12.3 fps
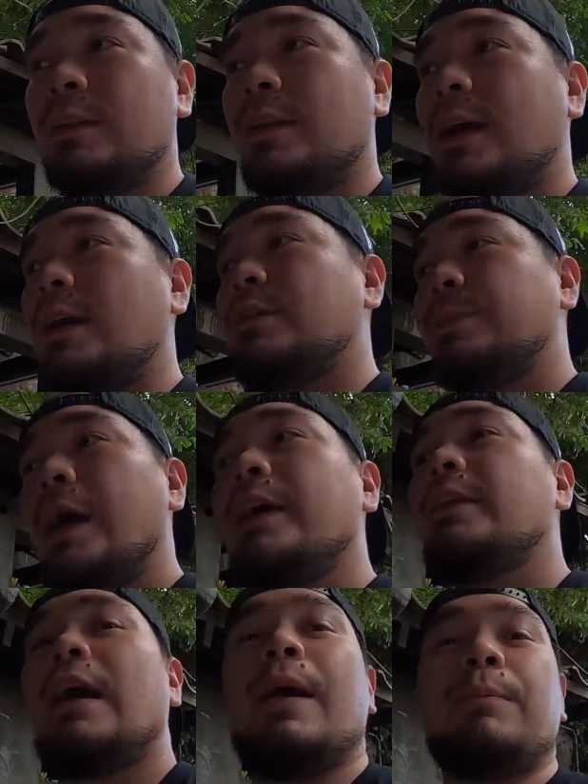That's
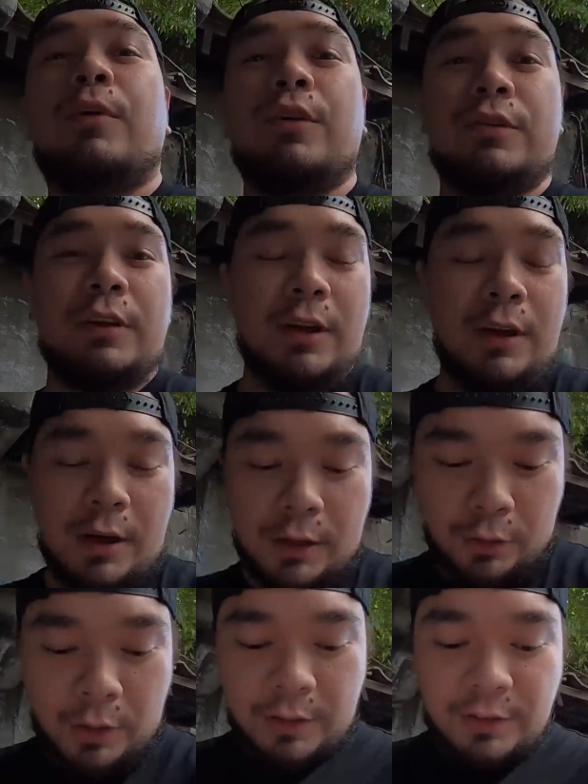Brian Campos.
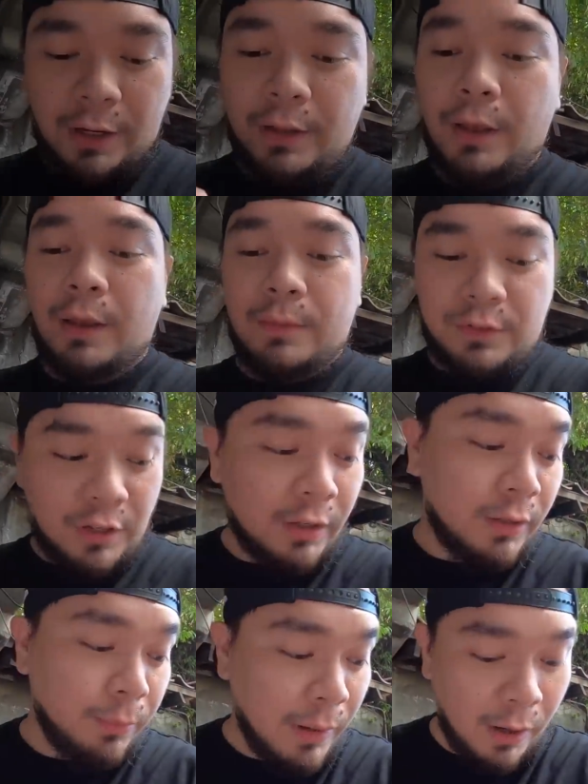You can check
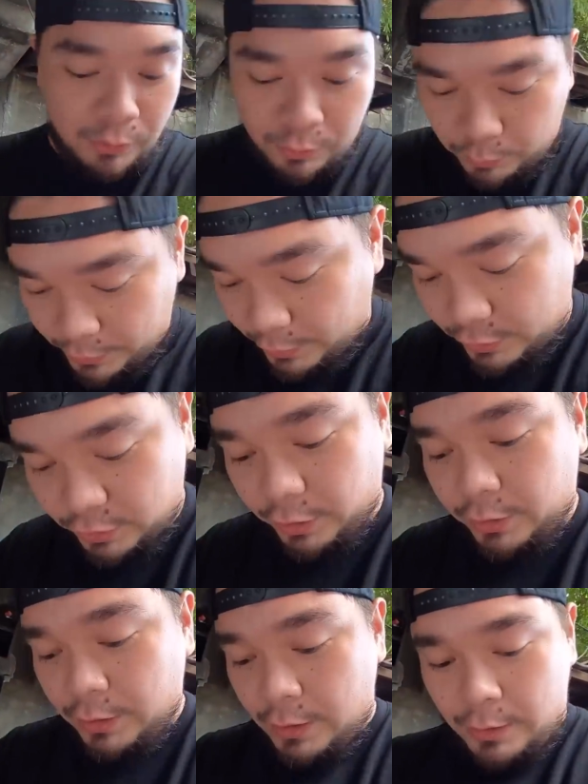them out with the
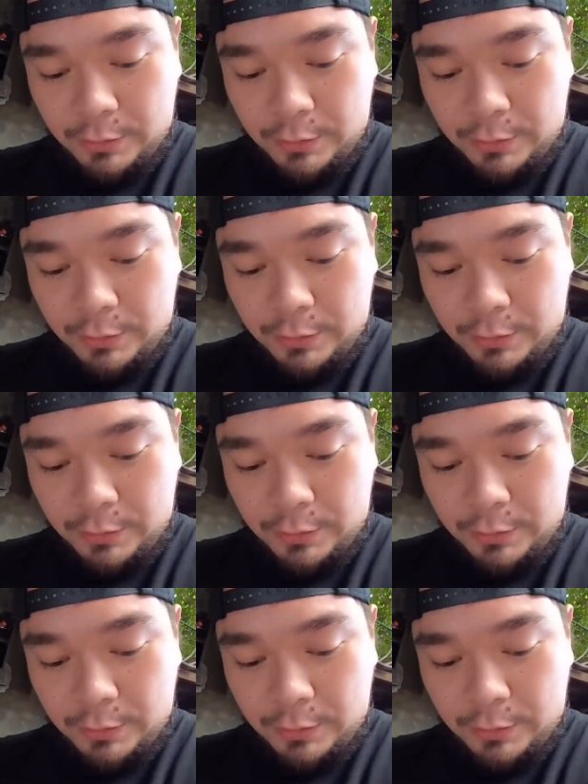shirt.